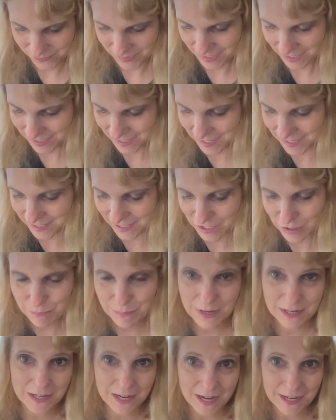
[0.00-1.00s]
I gotta keep
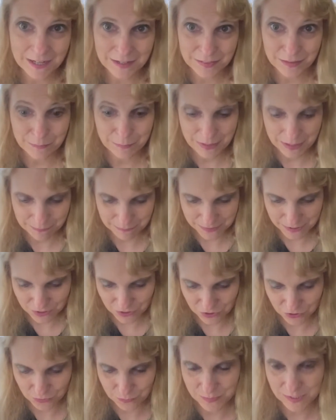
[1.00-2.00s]
my eye on the puppy
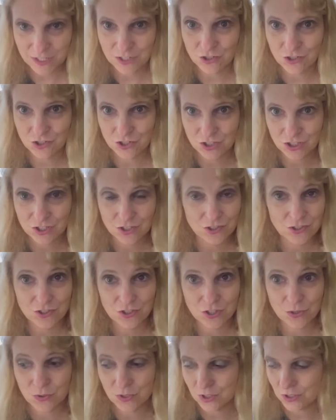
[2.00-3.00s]
too because she's still
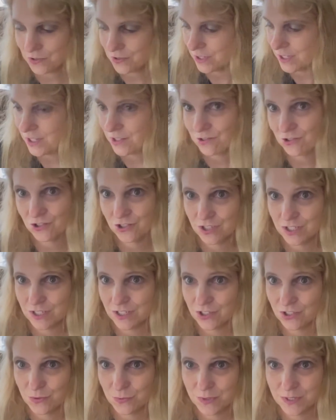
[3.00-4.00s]
so curious. Here she
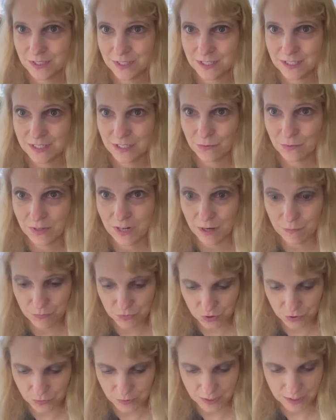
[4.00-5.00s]
is. She wants to see what I'm
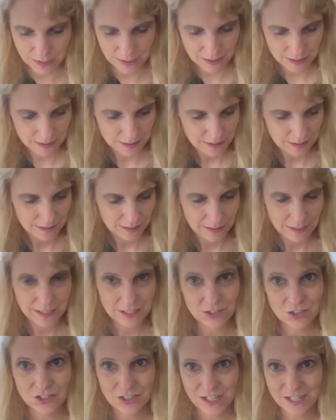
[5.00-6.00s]
doing
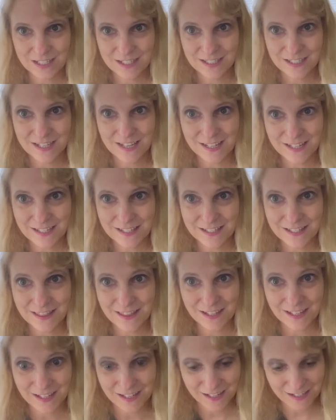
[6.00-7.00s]
and she likes to get into
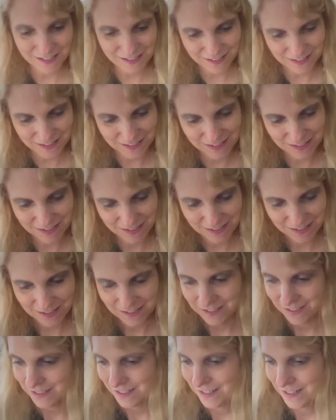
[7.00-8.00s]
things.
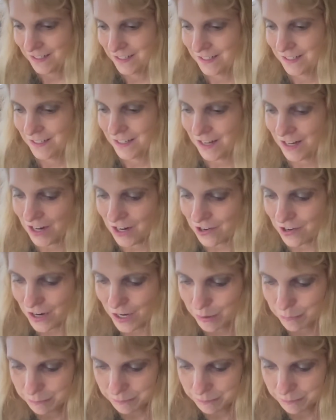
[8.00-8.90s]
All right.